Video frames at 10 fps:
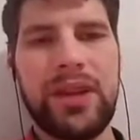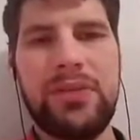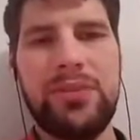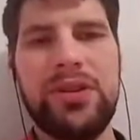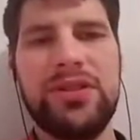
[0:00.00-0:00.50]

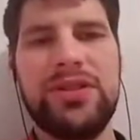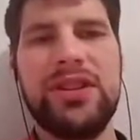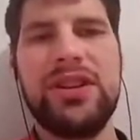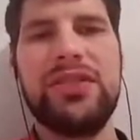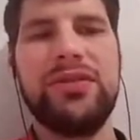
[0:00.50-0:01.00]
But you can see
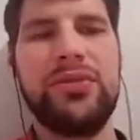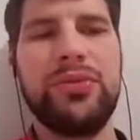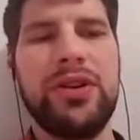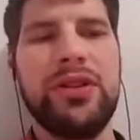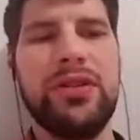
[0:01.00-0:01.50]
now the
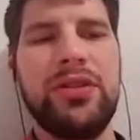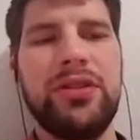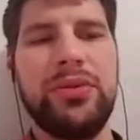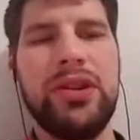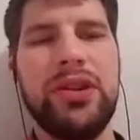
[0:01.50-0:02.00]

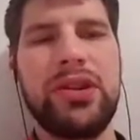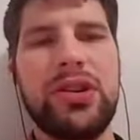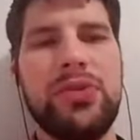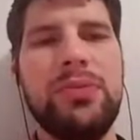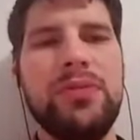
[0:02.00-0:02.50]
way that
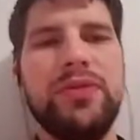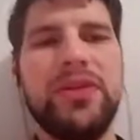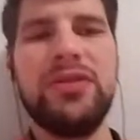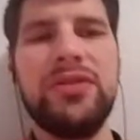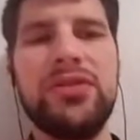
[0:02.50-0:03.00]
queen moved
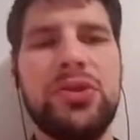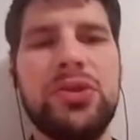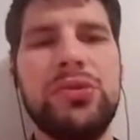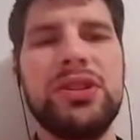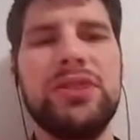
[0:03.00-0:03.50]
down and joined
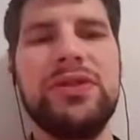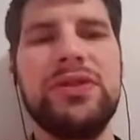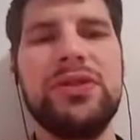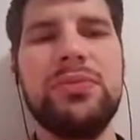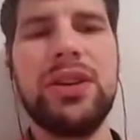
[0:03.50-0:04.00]
the rest of its
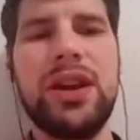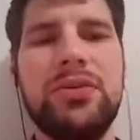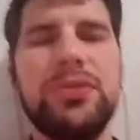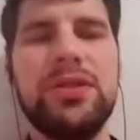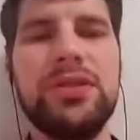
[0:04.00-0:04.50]
army, now
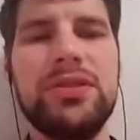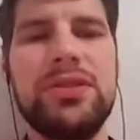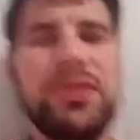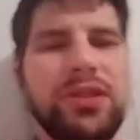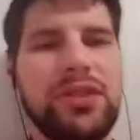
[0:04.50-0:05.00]
these
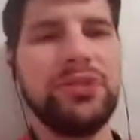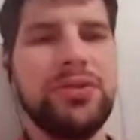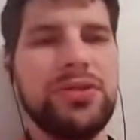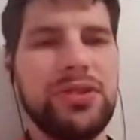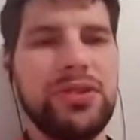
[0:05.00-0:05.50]

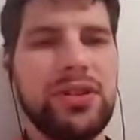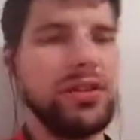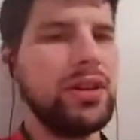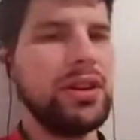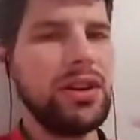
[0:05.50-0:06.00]
healers can
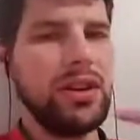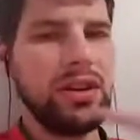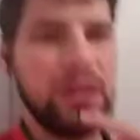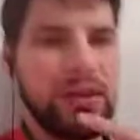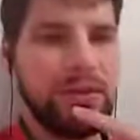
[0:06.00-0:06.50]

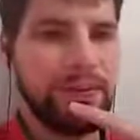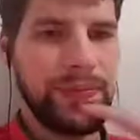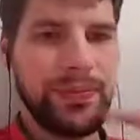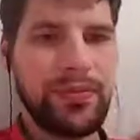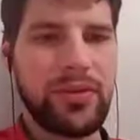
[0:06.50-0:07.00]

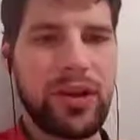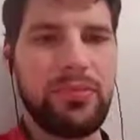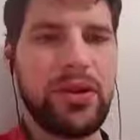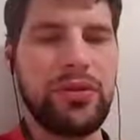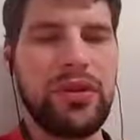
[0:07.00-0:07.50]
help
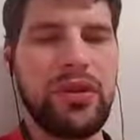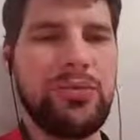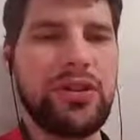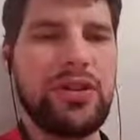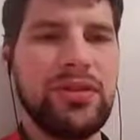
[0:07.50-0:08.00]
out the
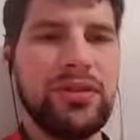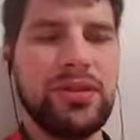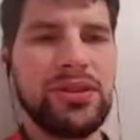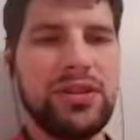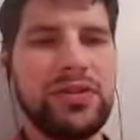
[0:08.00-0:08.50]
army
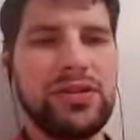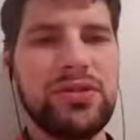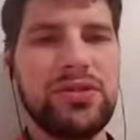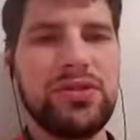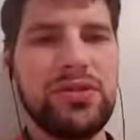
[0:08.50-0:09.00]
instead of just
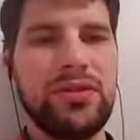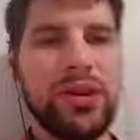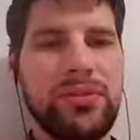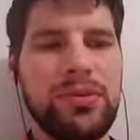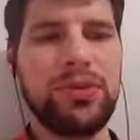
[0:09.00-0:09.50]

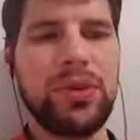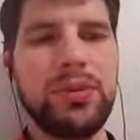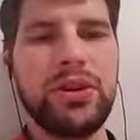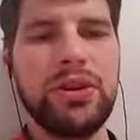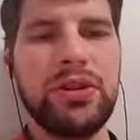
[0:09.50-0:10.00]
helping the queen
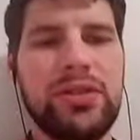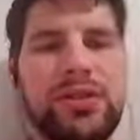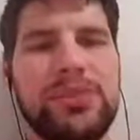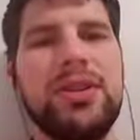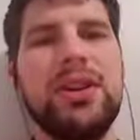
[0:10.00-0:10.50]
walk, because
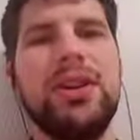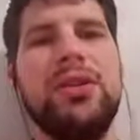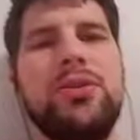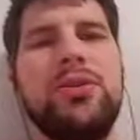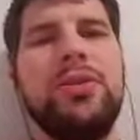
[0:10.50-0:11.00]

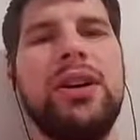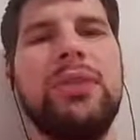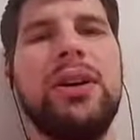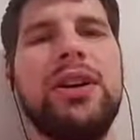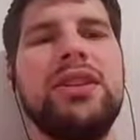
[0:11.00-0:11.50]
on
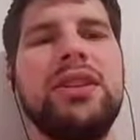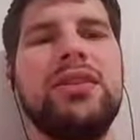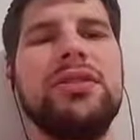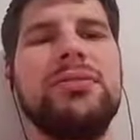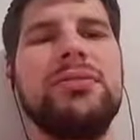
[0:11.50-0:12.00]
my
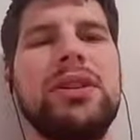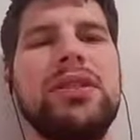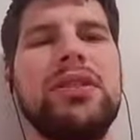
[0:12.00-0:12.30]
attacks my